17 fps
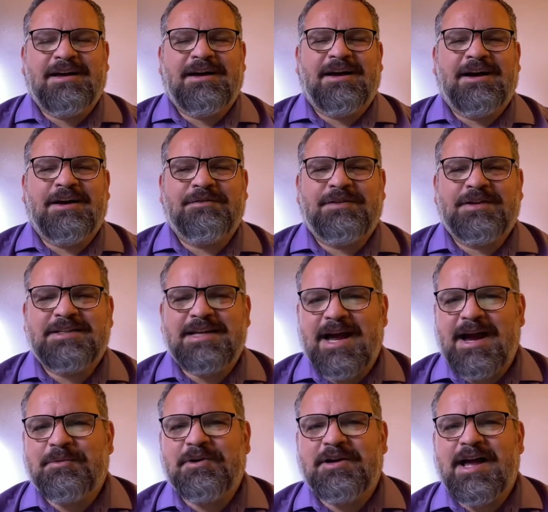of the
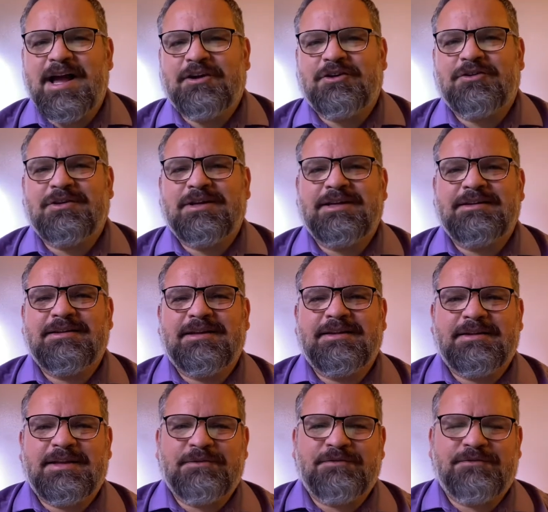tabernacle
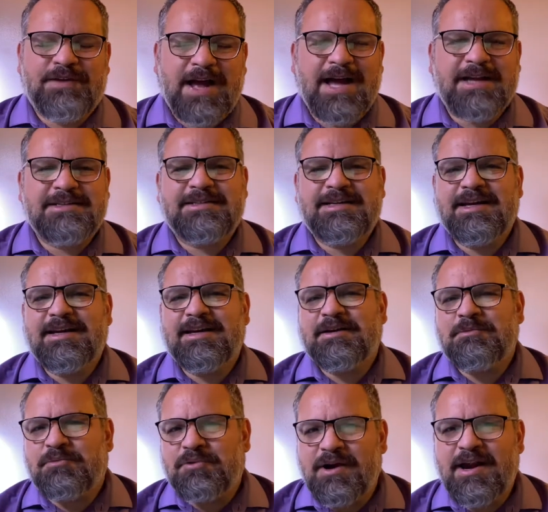and, and fasting
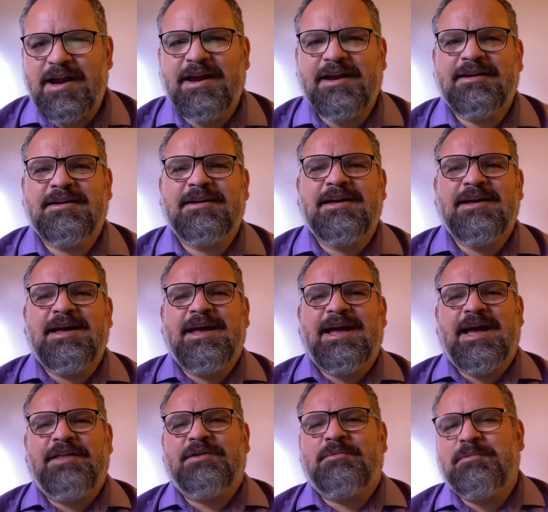and praying
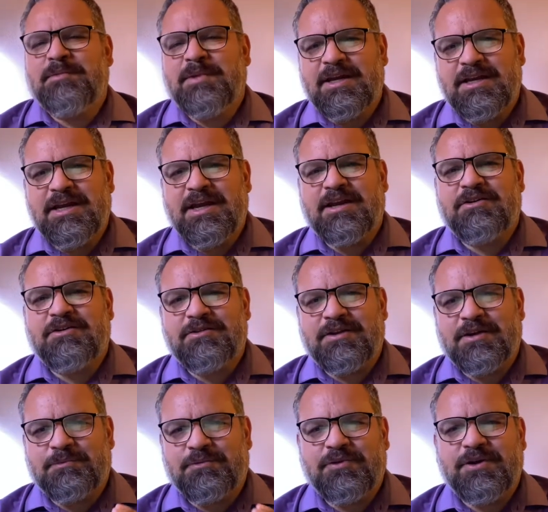and the mediator,
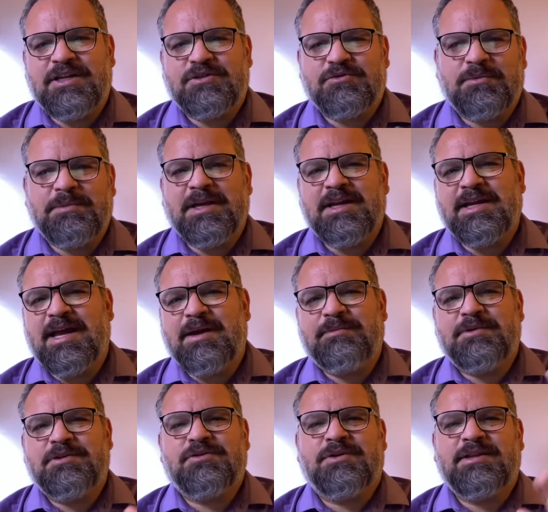the priest, would
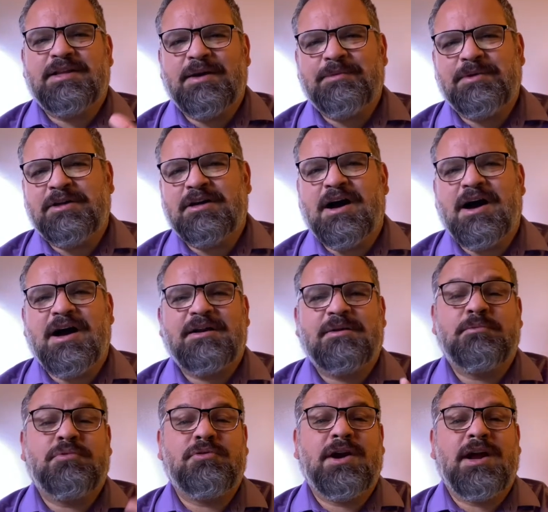mediate between them and God
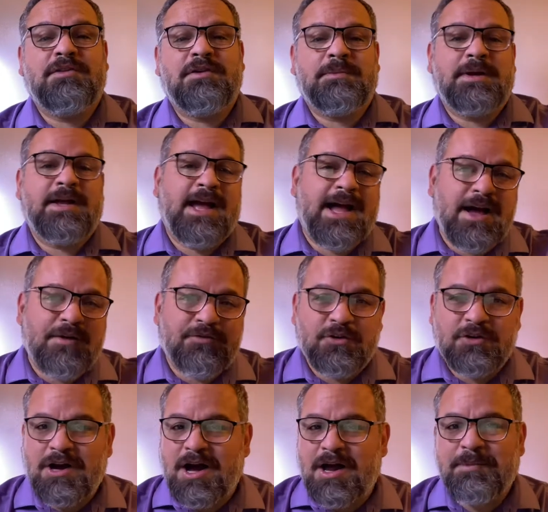and pray on their behalf,
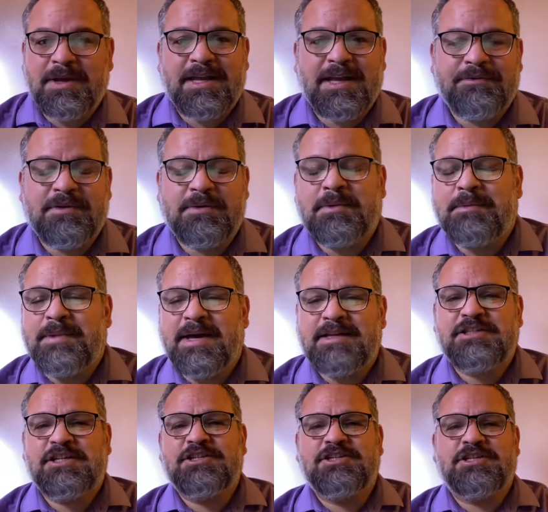or God may give them a
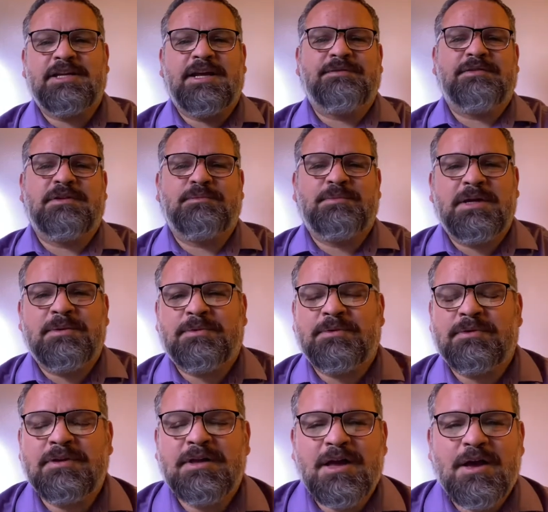message to give to the
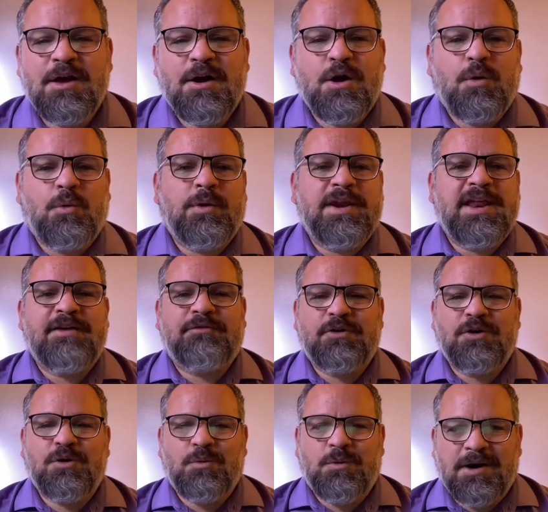people.
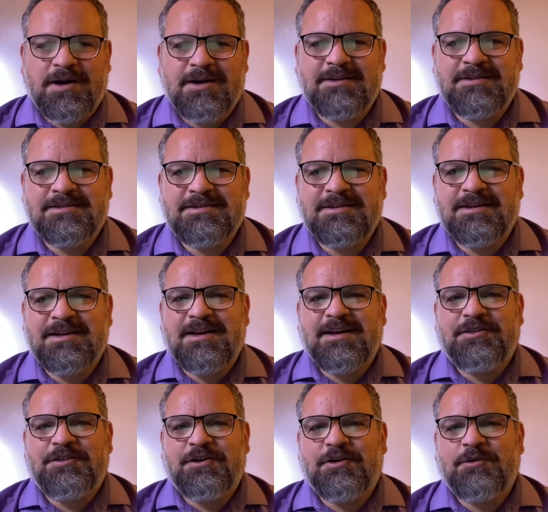Whatever it was,
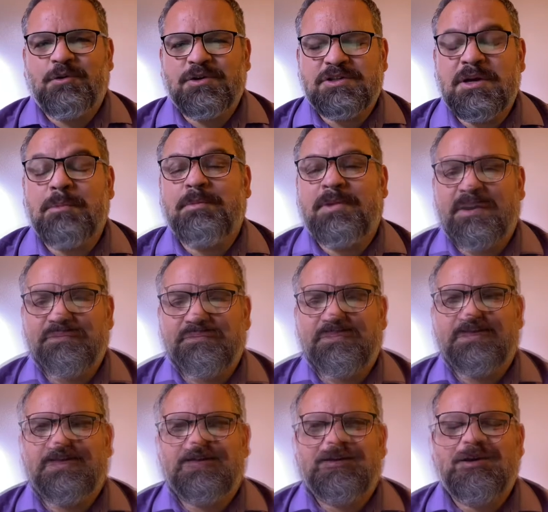there was a
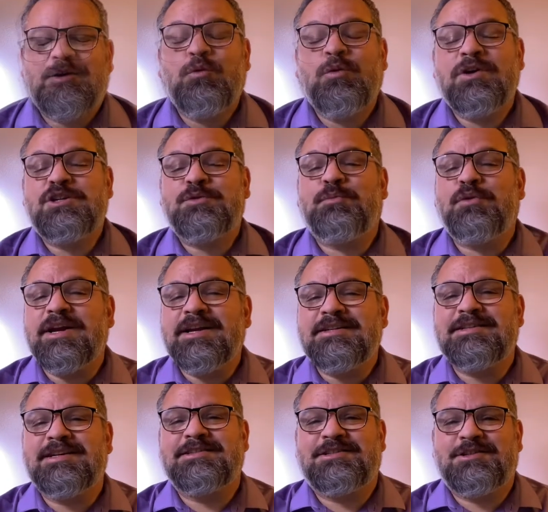buffer. Which
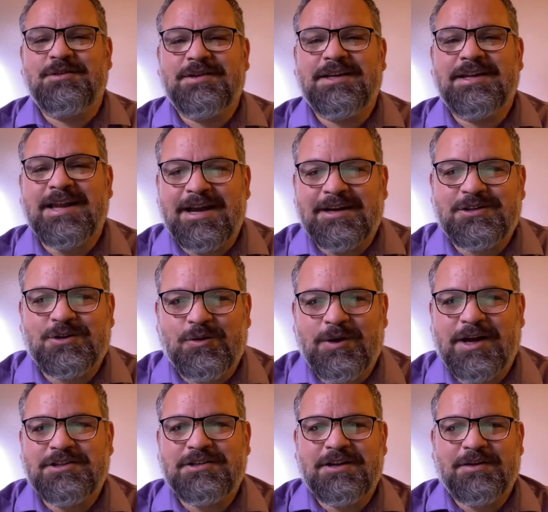brings us to the next
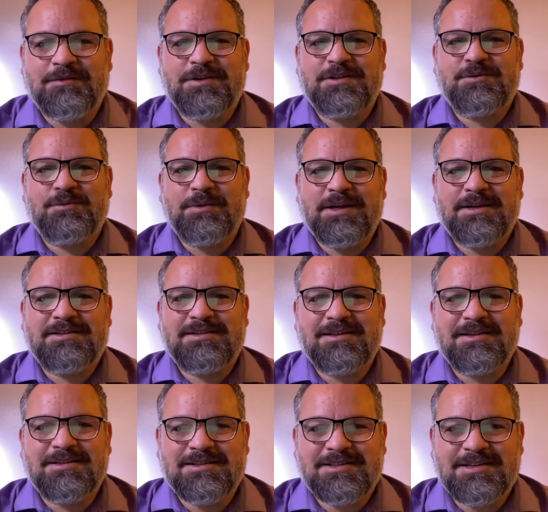question of this
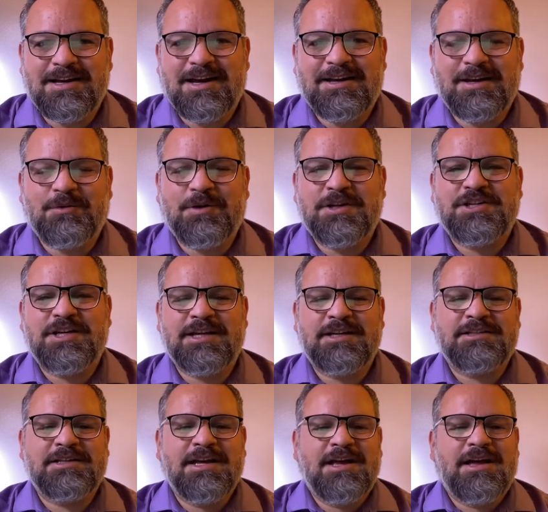week's study, which
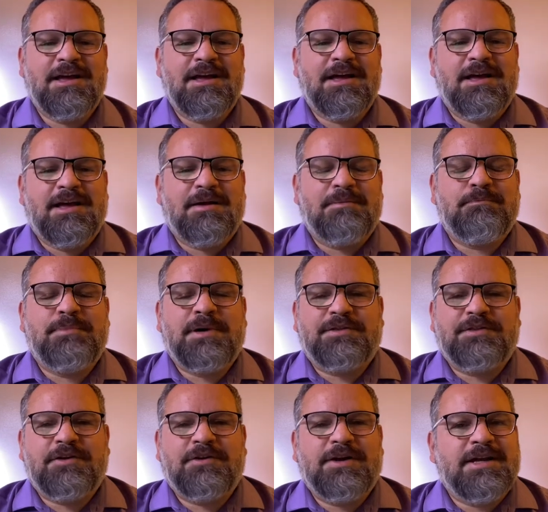is
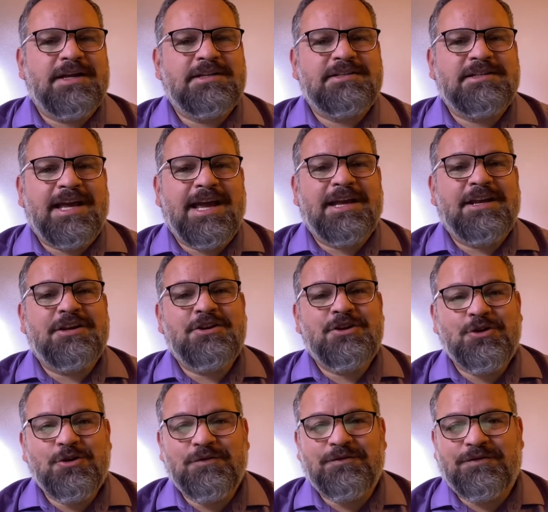But there is a
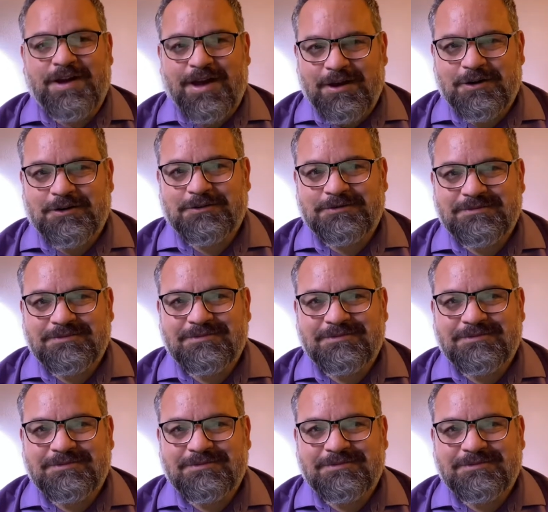new veil.